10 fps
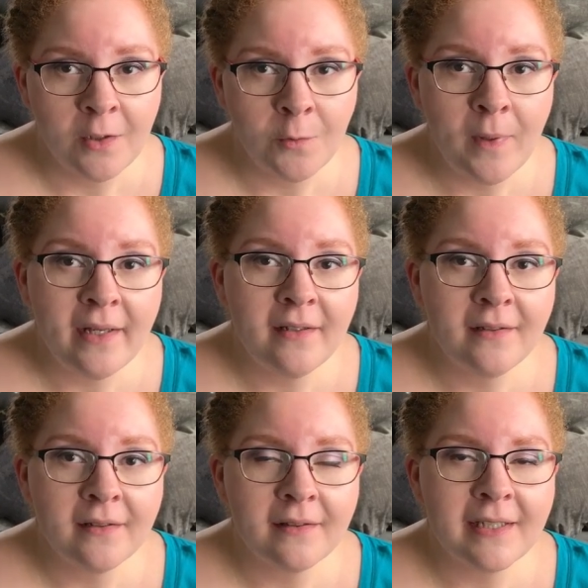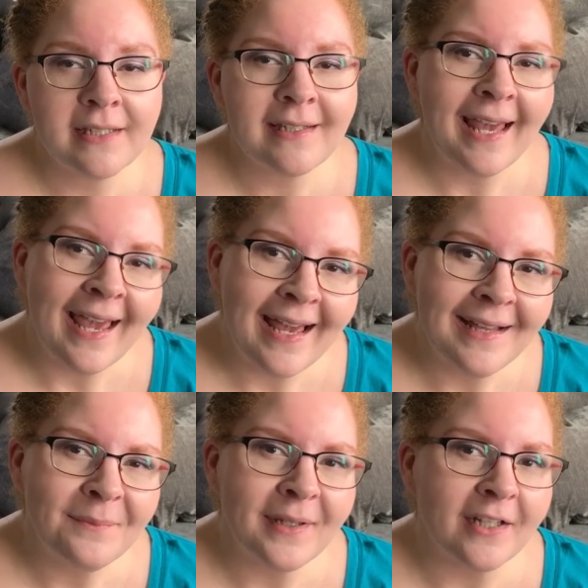Well, this
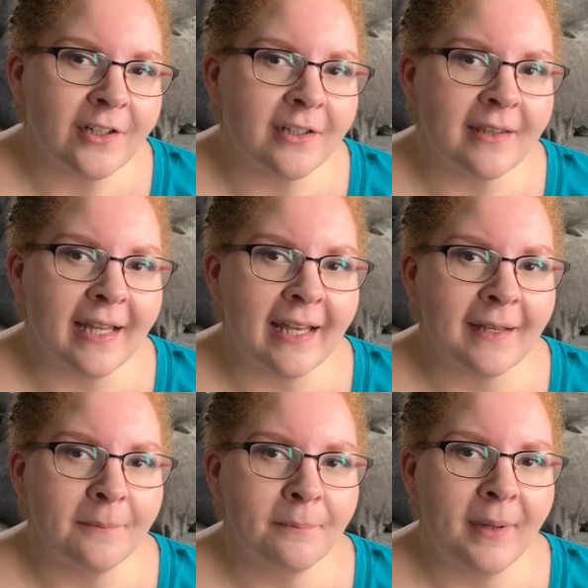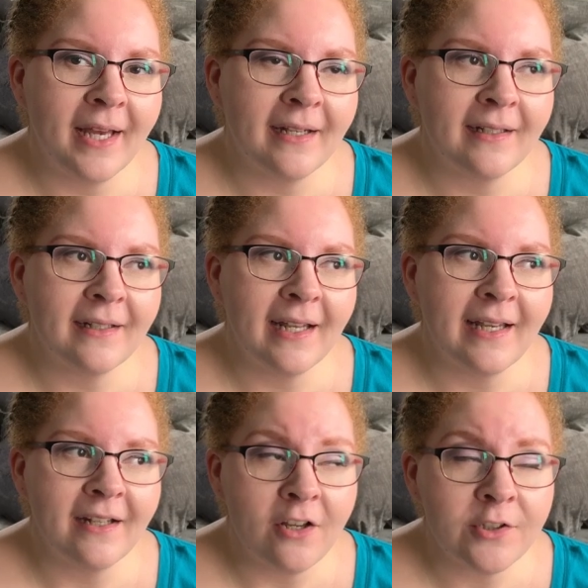can be a good thing, but it
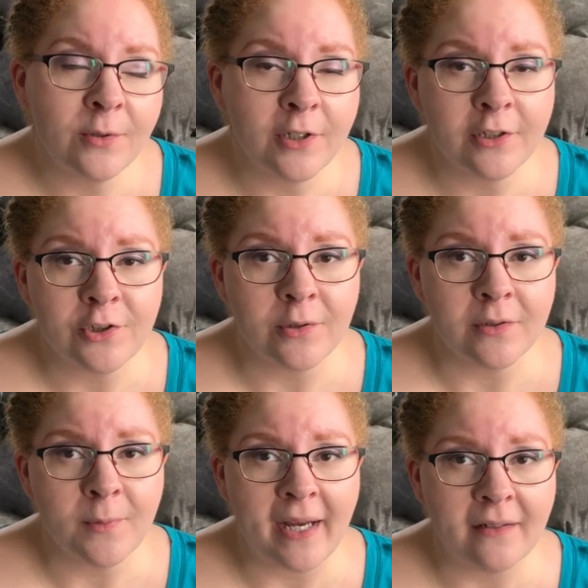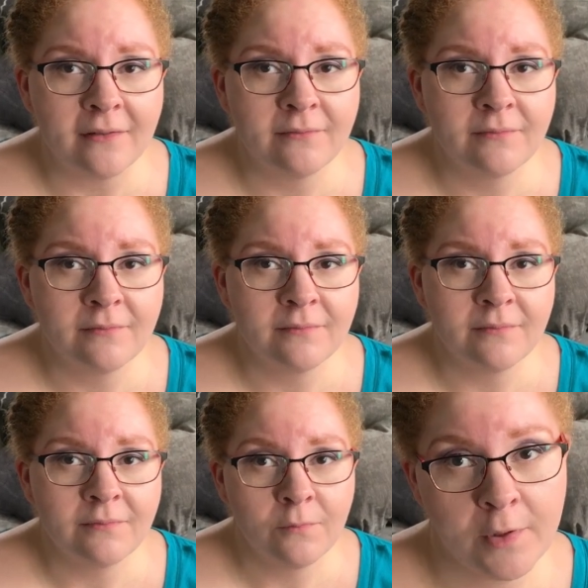can also hurt you as well.
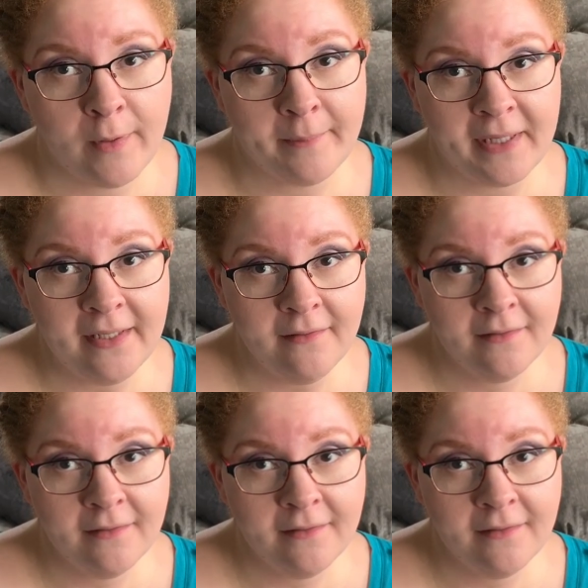What do I mean?